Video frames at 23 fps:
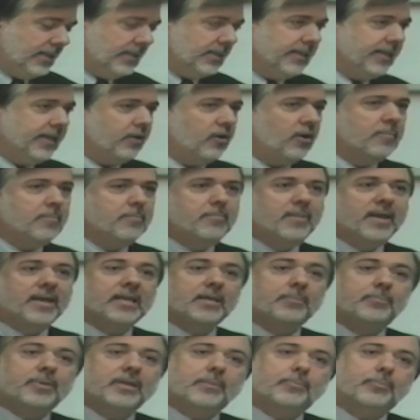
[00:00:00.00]
There are
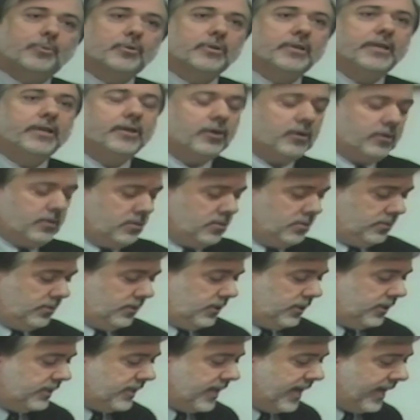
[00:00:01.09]
many people here
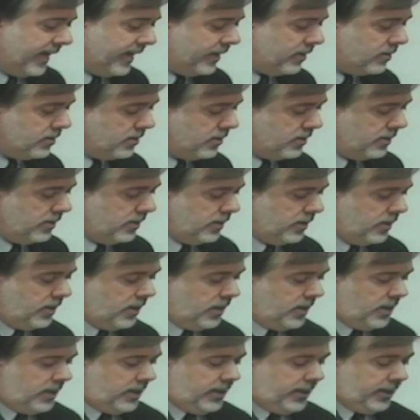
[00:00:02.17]
today,
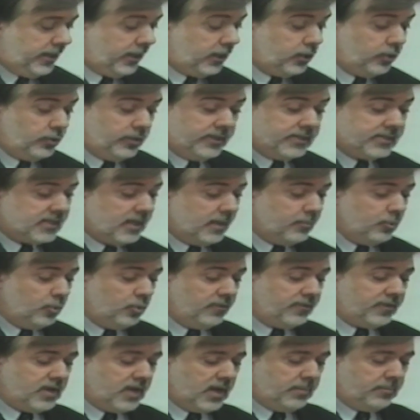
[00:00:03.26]
including some who
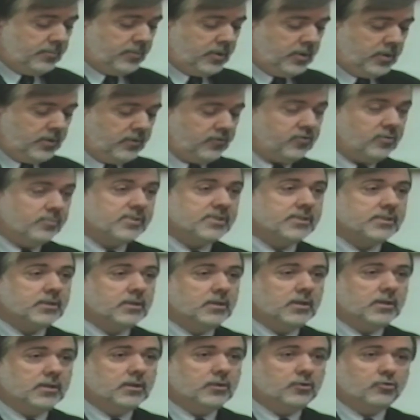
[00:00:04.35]
have come from
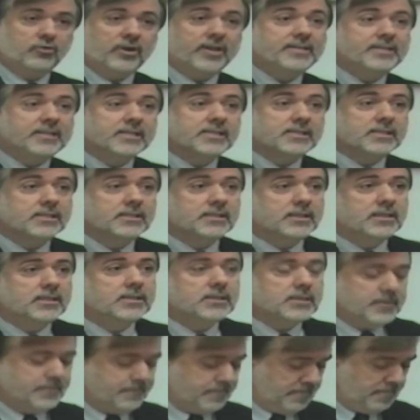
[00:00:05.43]
great
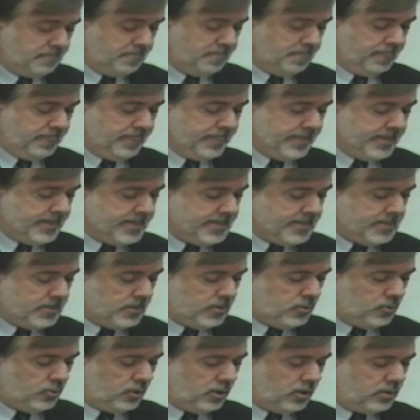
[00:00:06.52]
distances,
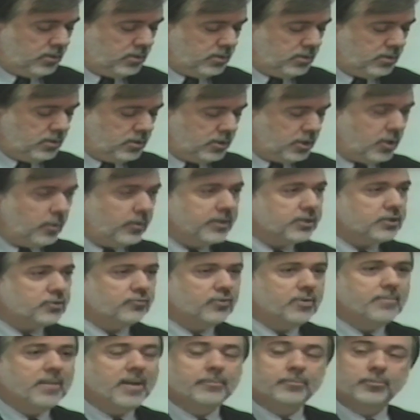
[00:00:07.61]
who are going to
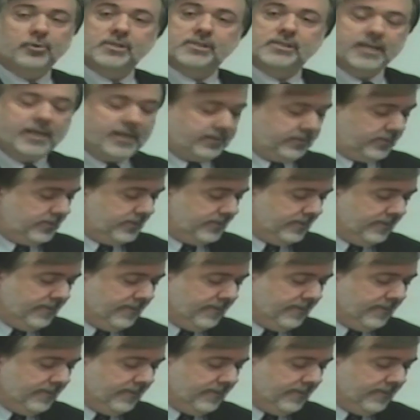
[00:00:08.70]
remember Seth.